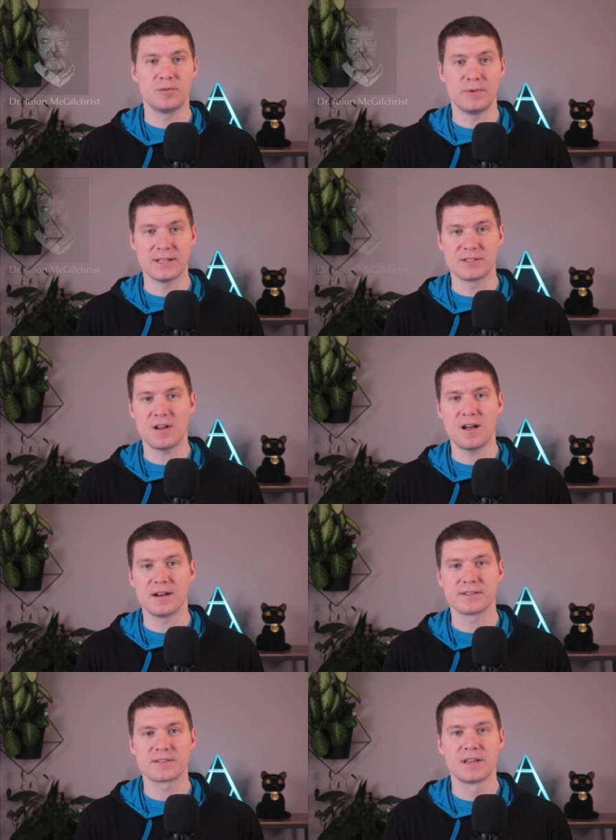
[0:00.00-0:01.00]
we had
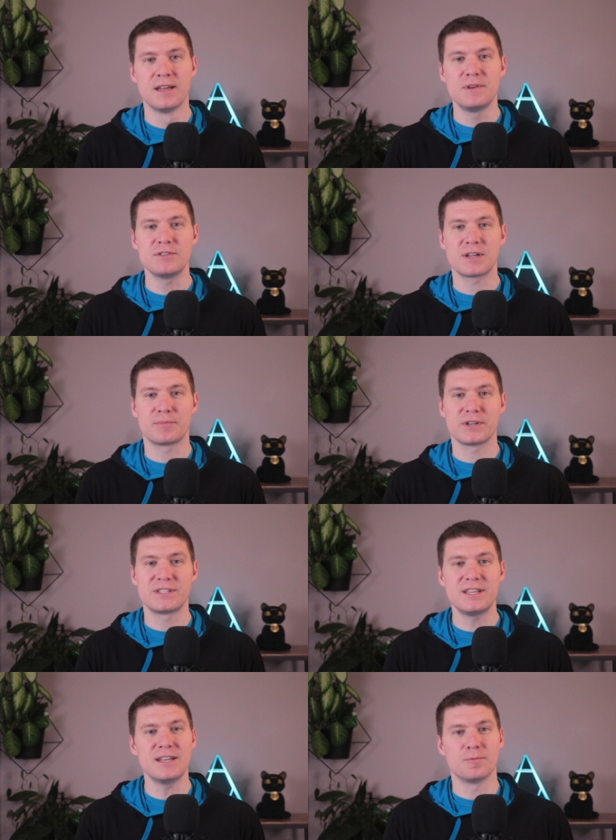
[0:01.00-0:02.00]
songs. Music
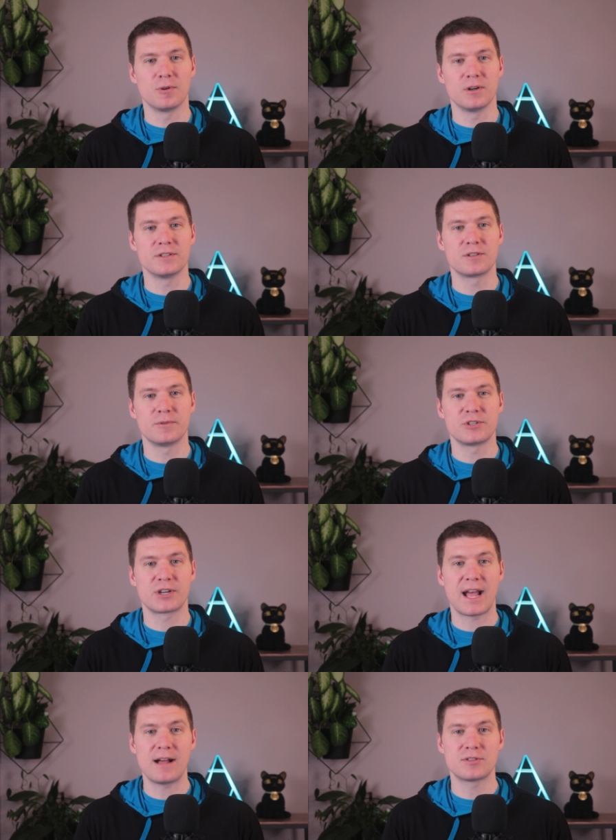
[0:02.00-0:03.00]
preceded words, which
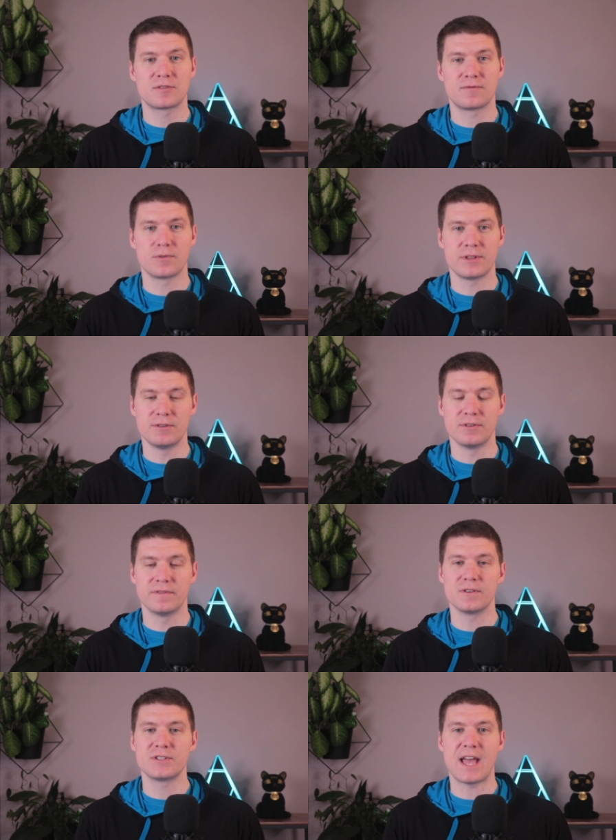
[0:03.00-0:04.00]
accounts for the
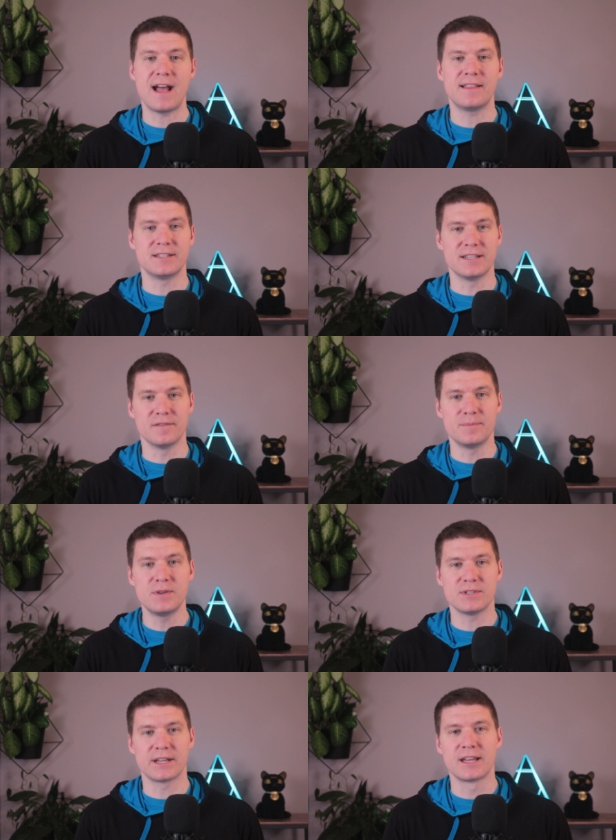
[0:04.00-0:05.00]
universality of
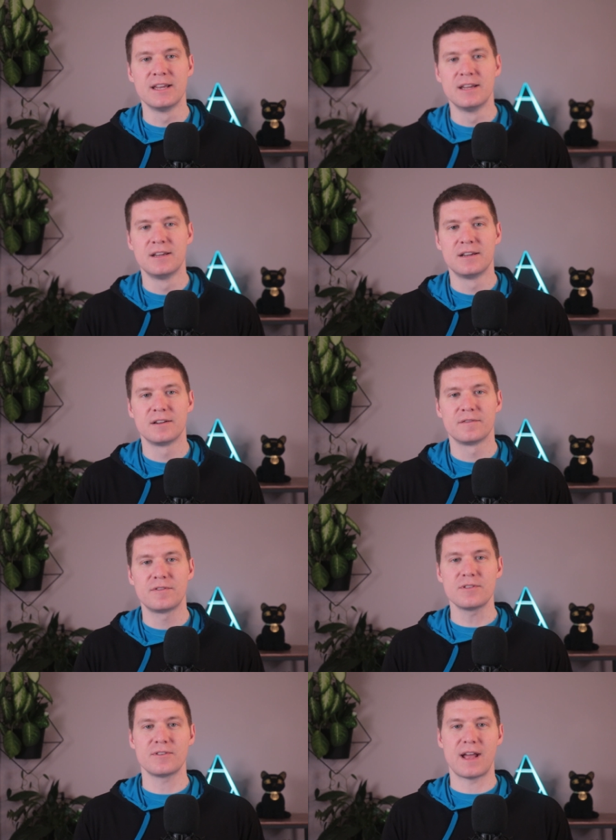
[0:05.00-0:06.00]
music.
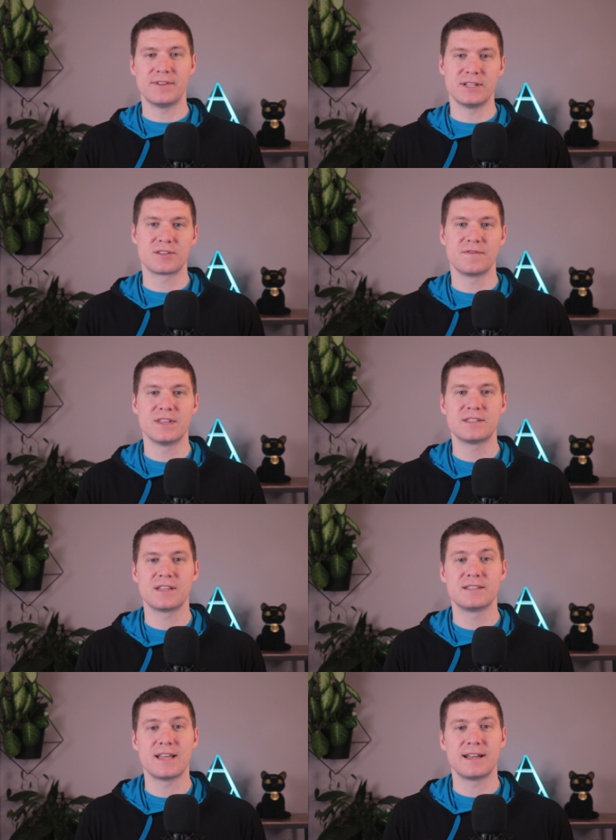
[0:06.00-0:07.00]
Further evidence of this
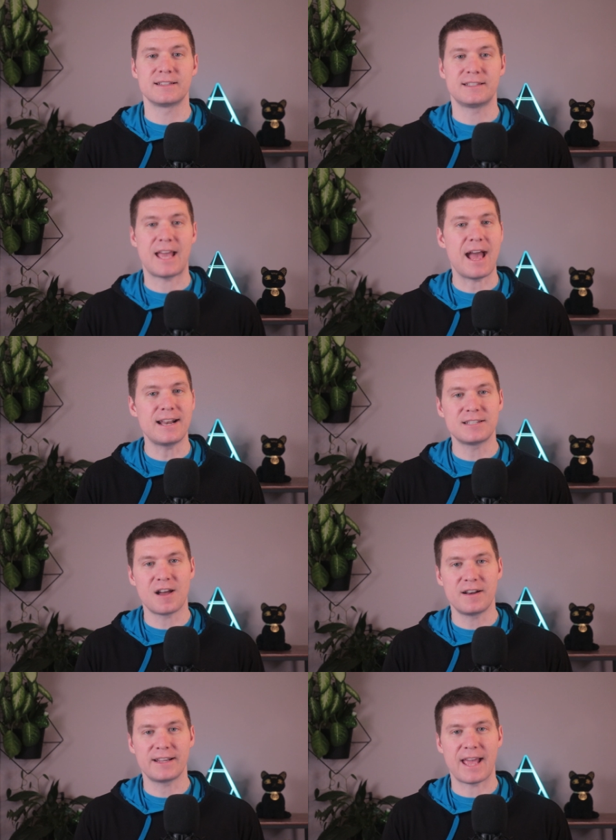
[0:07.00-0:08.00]
is that
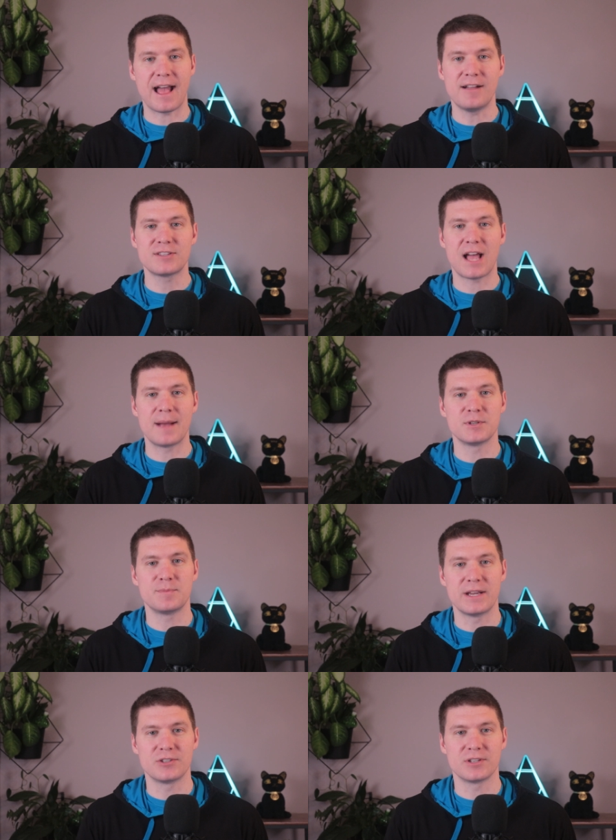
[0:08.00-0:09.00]
catatonic Alzheimer's
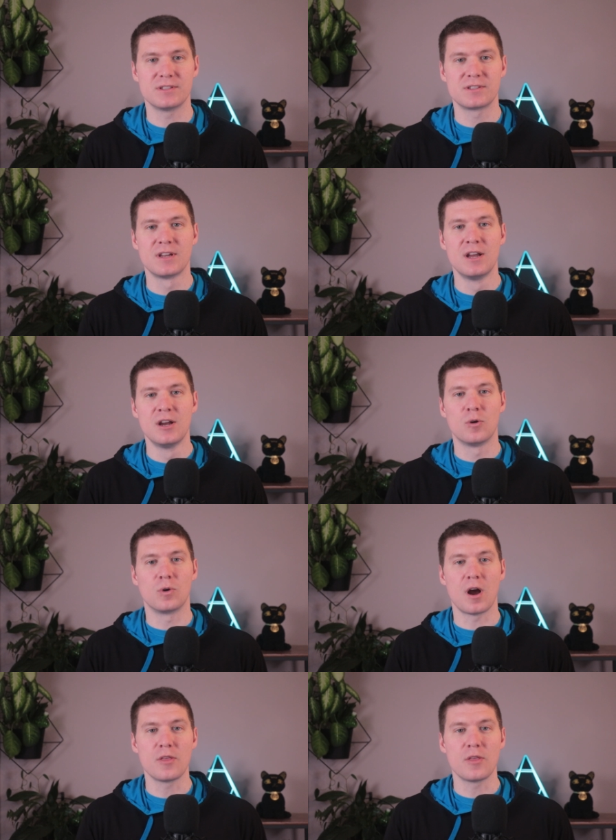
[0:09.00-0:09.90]
patients, who are